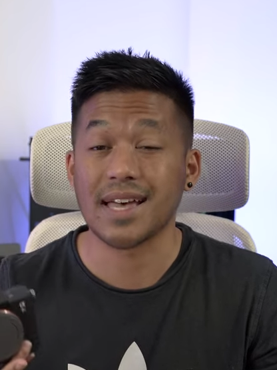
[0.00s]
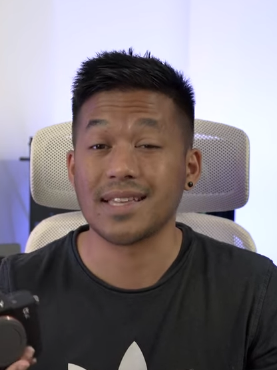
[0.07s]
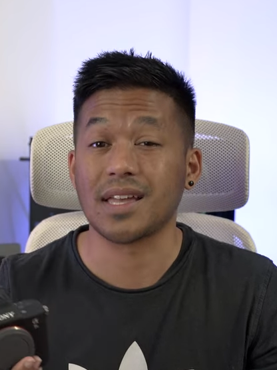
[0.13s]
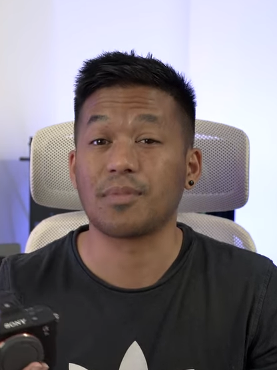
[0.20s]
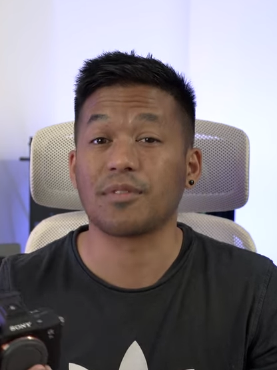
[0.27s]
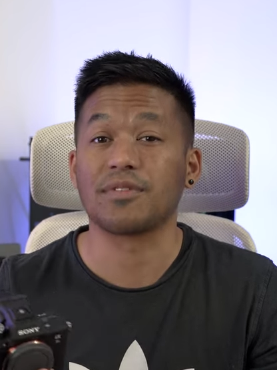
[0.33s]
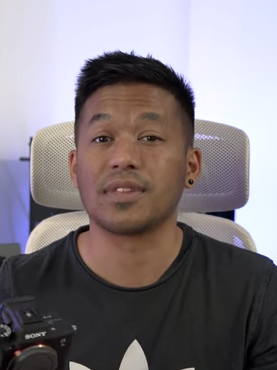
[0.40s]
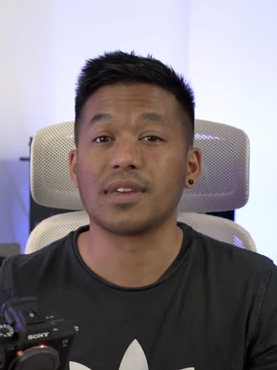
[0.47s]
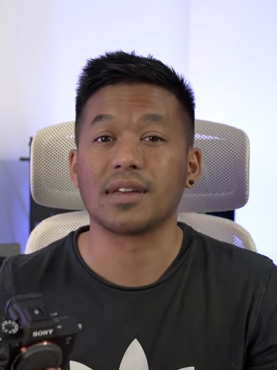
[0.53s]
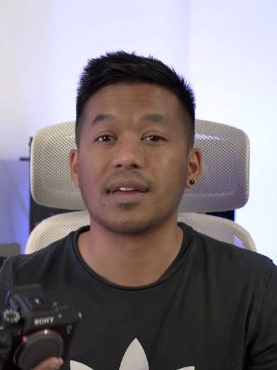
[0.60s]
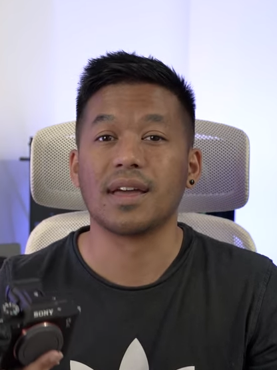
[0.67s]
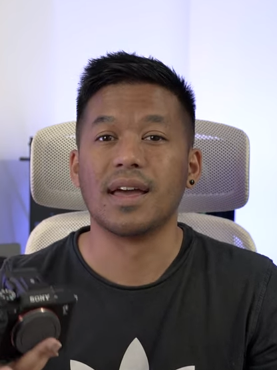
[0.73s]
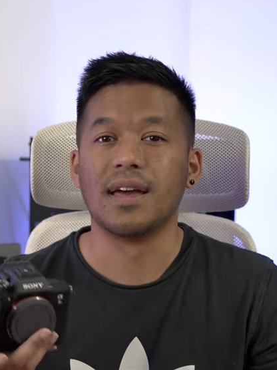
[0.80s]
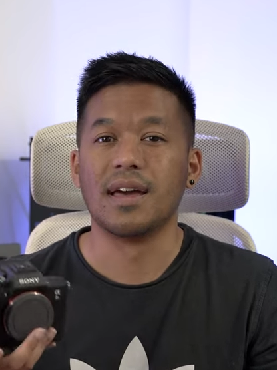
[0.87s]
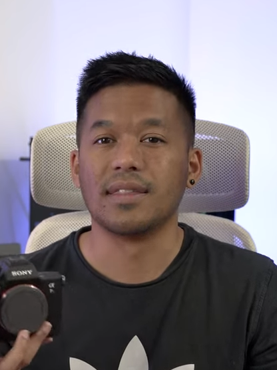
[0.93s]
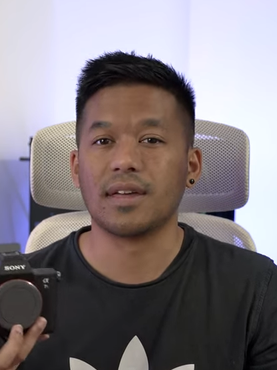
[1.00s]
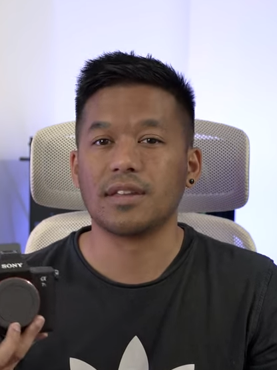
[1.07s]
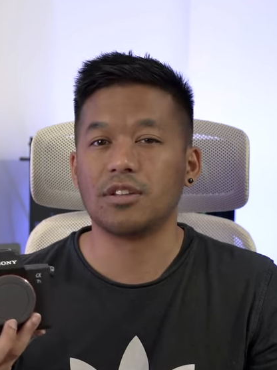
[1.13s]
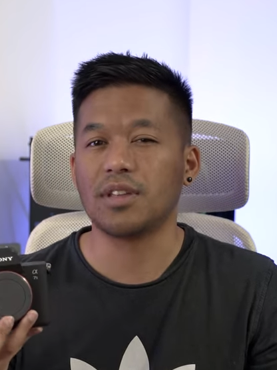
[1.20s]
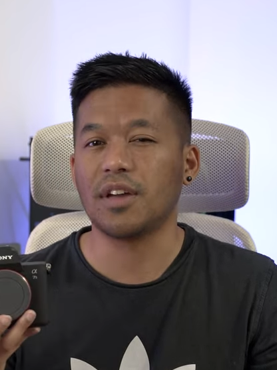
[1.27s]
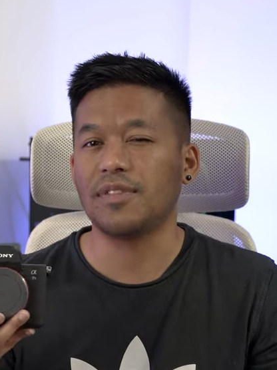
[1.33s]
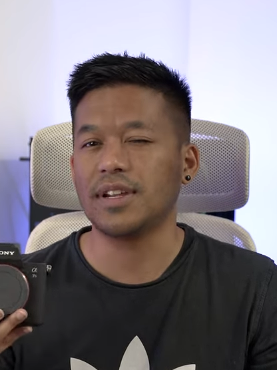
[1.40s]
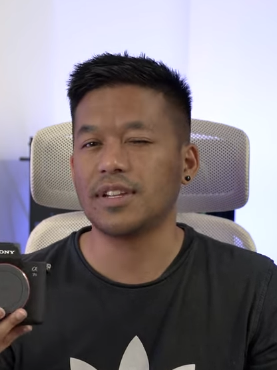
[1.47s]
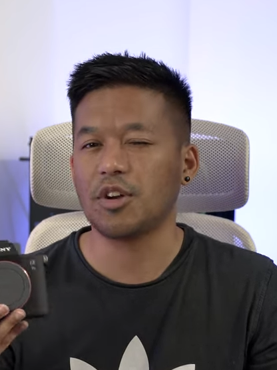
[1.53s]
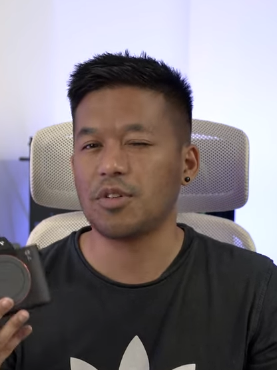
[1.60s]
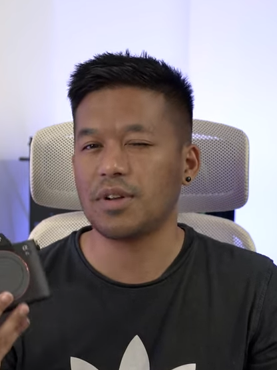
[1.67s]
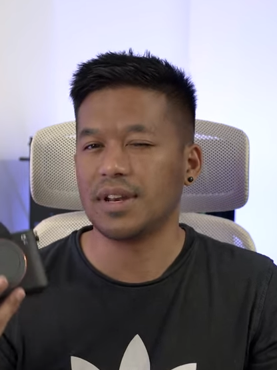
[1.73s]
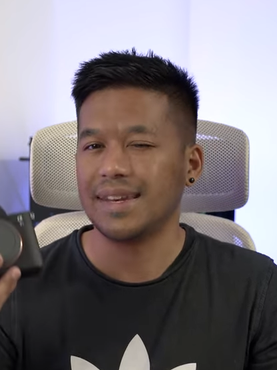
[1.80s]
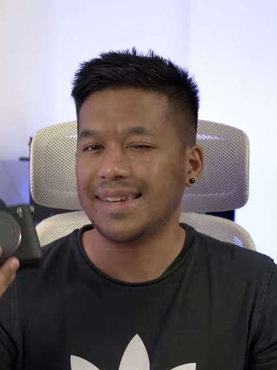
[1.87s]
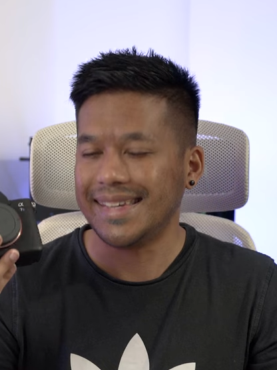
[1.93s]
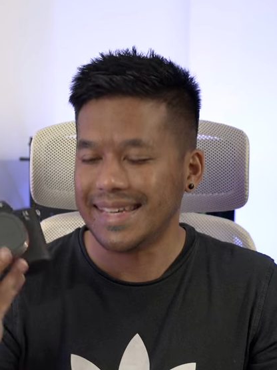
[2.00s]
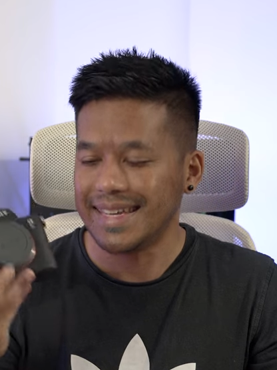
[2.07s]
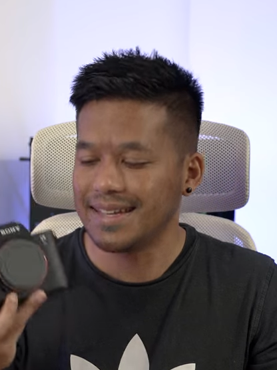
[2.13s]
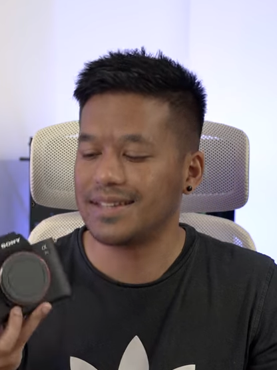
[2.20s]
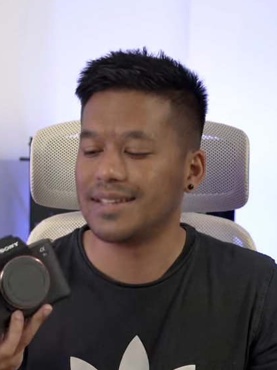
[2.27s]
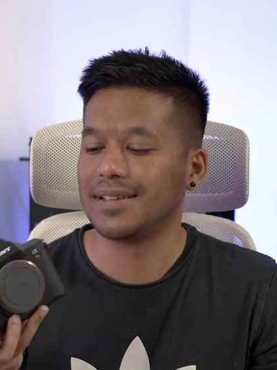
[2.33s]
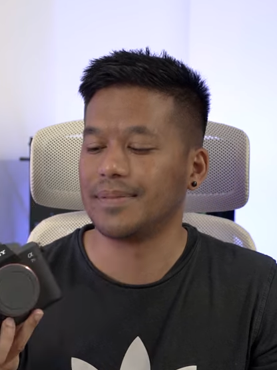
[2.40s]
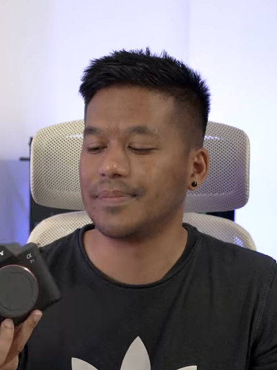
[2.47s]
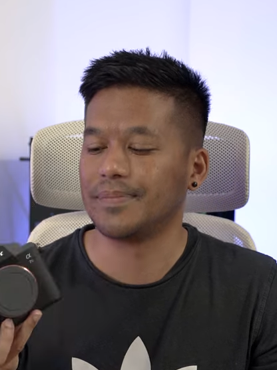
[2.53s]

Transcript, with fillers: that type of thing, then you definitely don't need